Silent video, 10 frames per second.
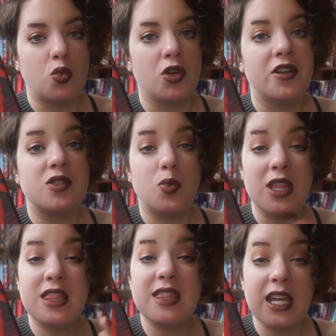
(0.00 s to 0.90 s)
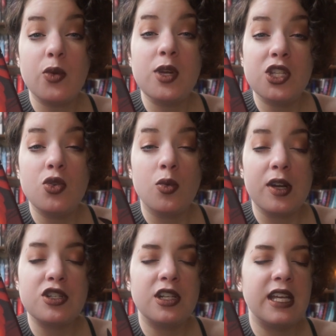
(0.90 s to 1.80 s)
the world as we think we do
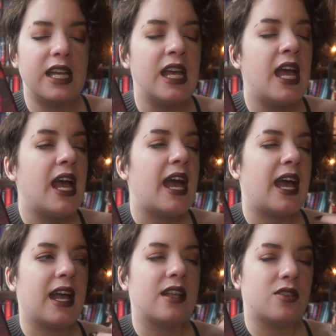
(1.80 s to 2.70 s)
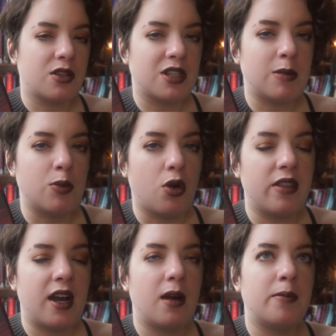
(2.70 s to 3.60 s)
originally, and there's gonna be more
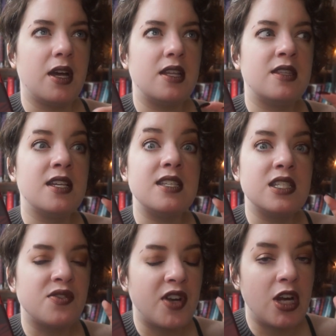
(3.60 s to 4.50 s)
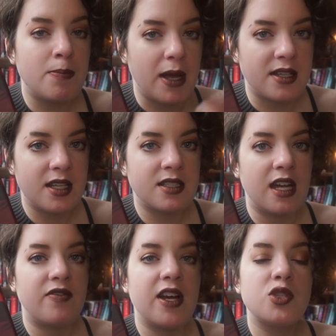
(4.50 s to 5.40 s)
there. But this is a very basic
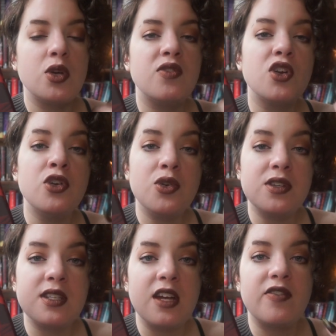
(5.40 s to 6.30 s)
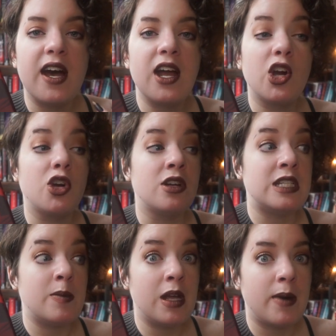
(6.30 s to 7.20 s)
sci-fi, so if you're new to sci-fi or you're
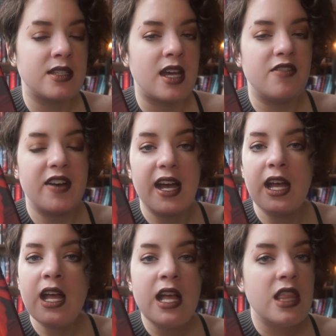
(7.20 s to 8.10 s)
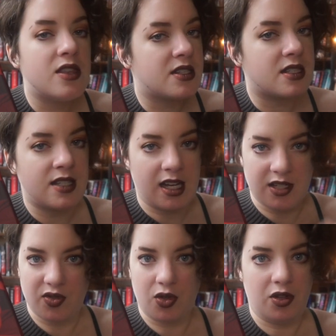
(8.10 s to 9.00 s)
intimidated by sci-fi, this is not
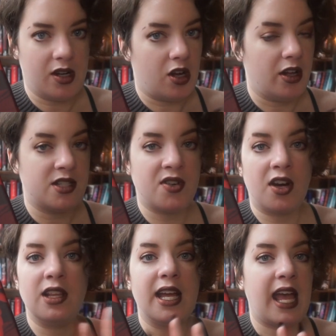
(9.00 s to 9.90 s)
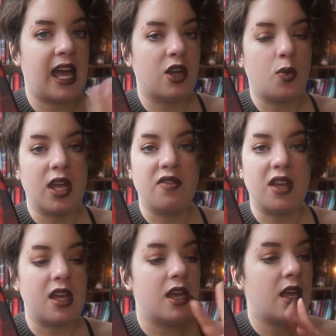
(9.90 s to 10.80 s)
difficult at all. It's very like hand
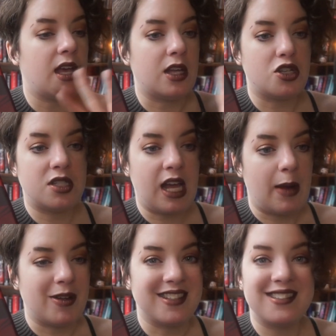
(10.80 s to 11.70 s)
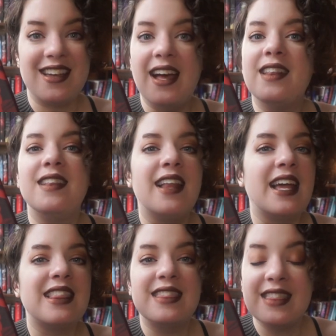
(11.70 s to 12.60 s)
wavy, it just happens. And
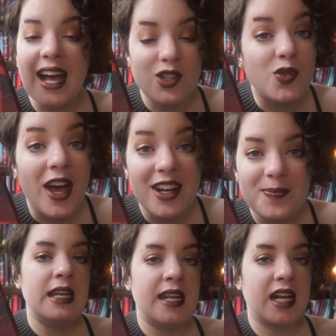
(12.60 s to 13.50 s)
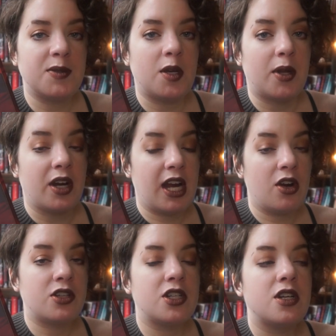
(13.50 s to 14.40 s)
like, that's fine. Next we talk about our
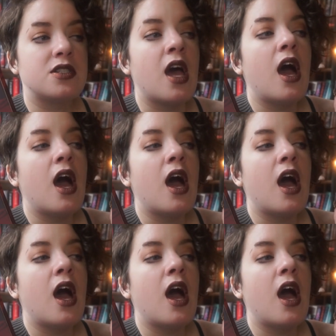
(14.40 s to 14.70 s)
characters.